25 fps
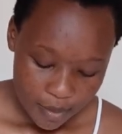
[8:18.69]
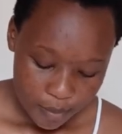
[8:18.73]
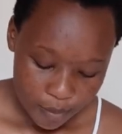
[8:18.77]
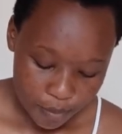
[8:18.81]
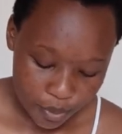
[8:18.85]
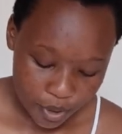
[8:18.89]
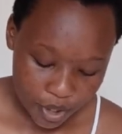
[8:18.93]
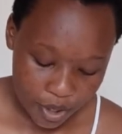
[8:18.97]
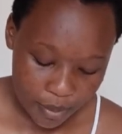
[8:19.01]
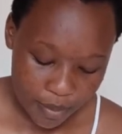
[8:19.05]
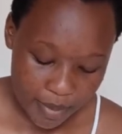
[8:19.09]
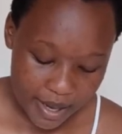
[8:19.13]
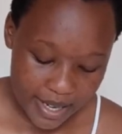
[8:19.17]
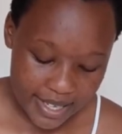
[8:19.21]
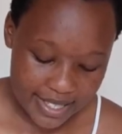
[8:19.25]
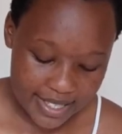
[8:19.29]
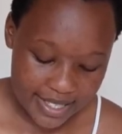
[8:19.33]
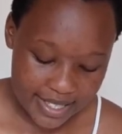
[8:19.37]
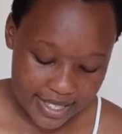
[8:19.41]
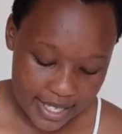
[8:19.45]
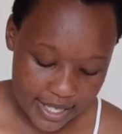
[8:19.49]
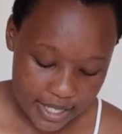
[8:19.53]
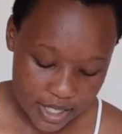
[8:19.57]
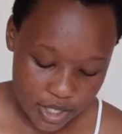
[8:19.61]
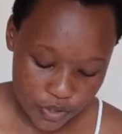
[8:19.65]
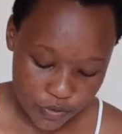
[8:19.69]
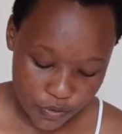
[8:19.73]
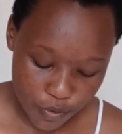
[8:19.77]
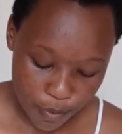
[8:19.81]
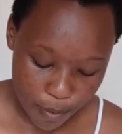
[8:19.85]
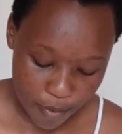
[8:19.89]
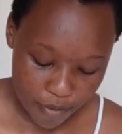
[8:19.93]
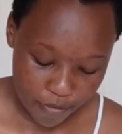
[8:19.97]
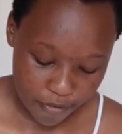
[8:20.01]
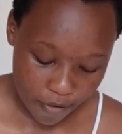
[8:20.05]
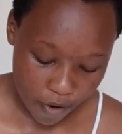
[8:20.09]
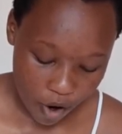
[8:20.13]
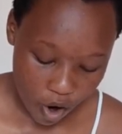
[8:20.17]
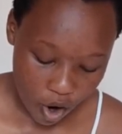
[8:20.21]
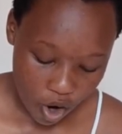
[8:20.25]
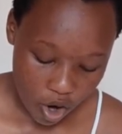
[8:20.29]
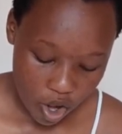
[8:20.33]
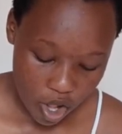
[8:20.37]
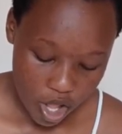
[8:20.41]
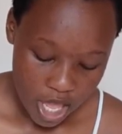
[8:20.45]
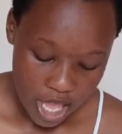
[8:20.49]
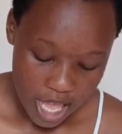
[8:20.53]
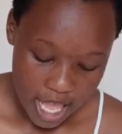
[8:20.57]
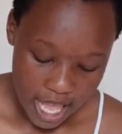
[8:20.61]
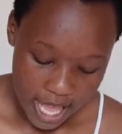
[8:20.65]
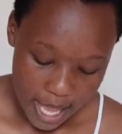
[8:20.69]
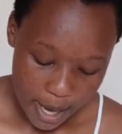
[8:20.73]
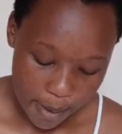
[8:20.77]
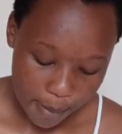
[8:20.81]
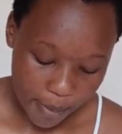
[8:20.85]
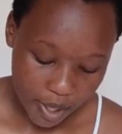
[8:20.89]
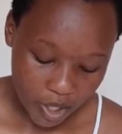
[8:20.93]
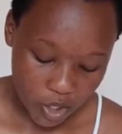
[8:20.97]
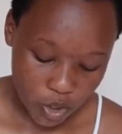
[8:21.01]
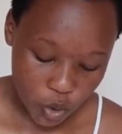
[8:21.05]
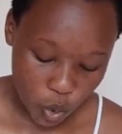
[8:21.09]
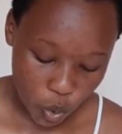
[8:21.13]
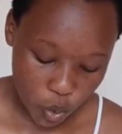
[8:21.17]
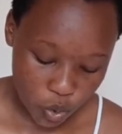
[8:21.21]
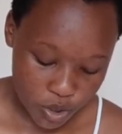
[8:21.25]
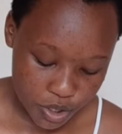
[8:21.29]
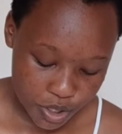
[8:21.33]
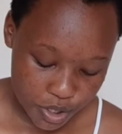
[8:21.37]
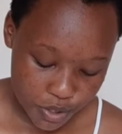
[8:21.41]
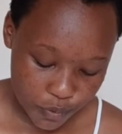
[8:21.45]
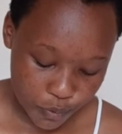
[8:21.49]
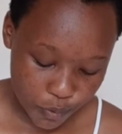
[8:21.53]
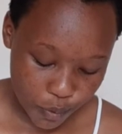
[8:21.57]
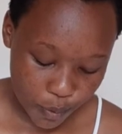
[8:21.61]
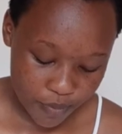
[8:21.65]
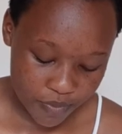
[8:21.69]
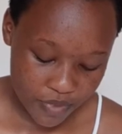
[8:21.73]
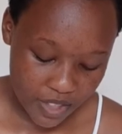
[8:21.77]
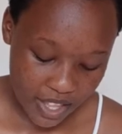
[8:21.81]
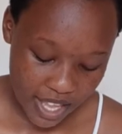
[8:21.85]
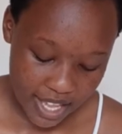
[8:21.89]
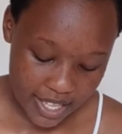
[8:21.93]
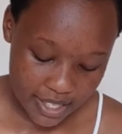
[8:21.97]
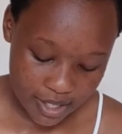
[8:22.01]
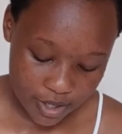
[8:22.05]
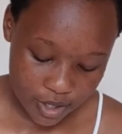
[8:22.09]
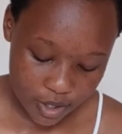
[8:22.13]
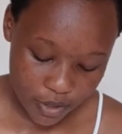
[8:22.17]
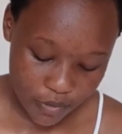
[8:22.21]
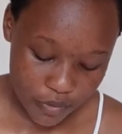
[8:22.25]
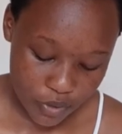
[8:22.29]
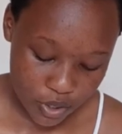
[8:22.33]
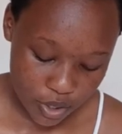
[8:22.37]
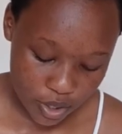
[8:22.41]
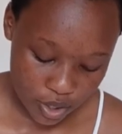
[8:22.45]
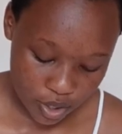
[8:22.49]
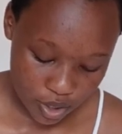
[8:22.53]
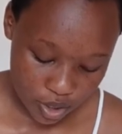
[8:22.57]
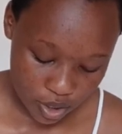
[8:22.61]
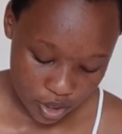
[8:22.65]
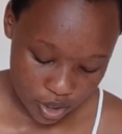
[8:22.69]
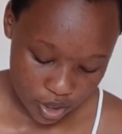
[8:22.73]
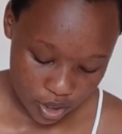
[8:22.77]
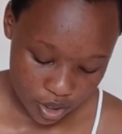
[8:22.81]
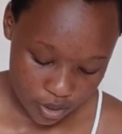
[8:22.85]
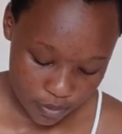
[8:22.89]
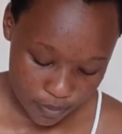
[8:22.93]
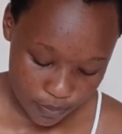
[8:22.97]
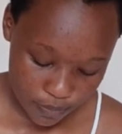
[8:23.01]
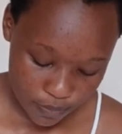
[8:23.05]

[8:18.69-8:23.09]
Bring my sons from afar and my daughters from the ends of the earth.